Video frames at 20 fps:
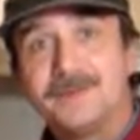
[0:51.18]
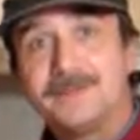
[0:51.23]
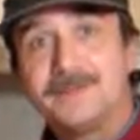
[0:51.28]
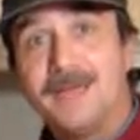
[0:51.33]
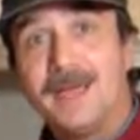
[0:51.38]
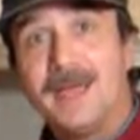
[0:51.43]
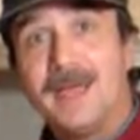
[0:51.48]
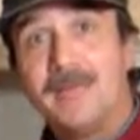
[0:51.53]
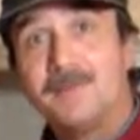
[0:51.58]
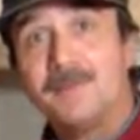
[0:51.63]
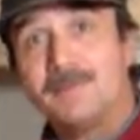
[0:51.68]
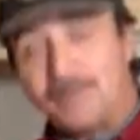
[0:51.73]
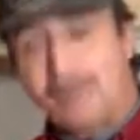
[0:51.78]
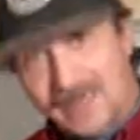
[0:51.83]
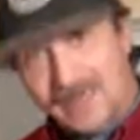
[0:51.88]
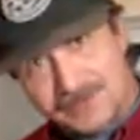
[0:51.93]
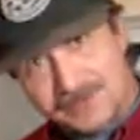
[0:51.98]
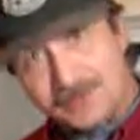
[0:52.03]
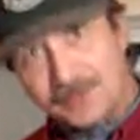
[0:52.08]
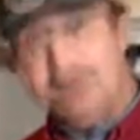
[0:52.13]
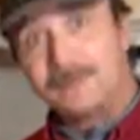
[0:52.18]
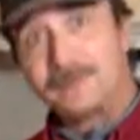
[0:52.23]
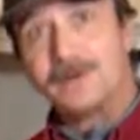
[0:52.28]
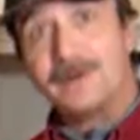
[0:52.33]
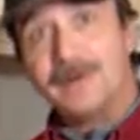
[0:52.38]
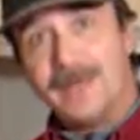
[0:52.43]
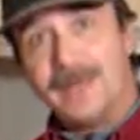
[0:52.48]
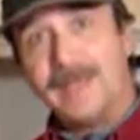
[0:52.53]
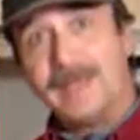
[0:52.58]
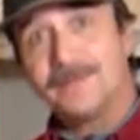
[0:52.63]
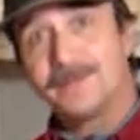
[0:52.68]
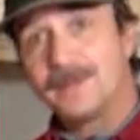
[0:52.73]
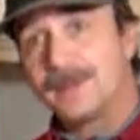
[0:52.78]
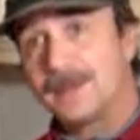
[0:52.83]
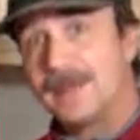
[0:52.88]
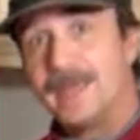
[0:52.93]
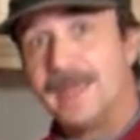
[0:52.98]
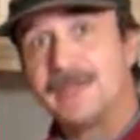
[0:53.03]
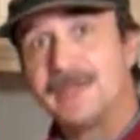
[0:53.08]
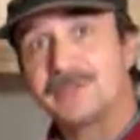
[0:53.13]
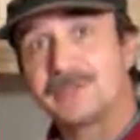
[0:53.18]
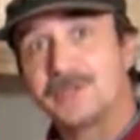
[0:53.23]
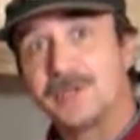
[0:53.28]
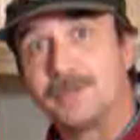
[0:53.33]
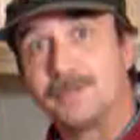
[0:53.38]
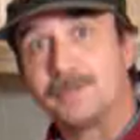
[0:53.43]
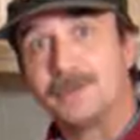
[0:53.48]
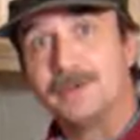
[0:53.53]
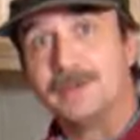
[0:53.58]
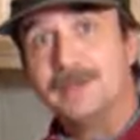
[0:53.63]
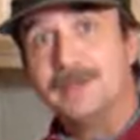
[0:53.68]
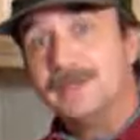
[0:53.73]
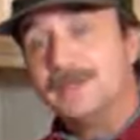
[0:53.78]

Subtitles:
the time of Passover and the Last Supper.